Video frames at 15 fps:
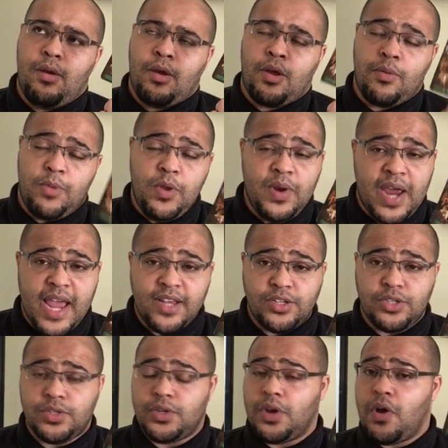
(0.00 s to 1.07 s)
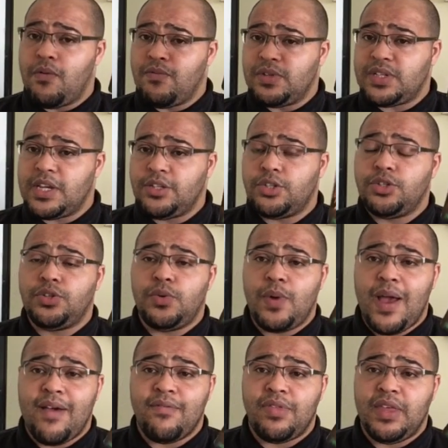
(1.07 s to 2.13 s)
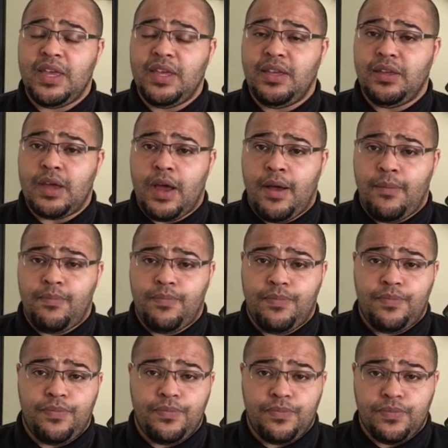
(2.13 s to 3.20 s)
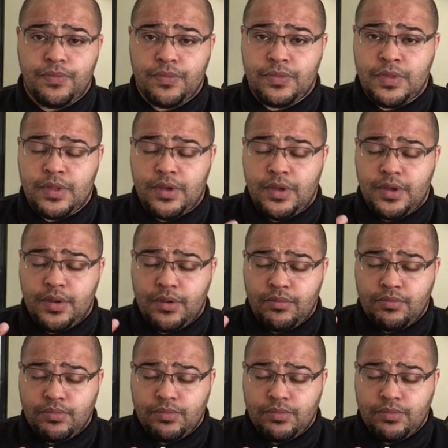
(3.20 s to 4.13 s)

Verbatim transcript: communications and conversations. You have the um the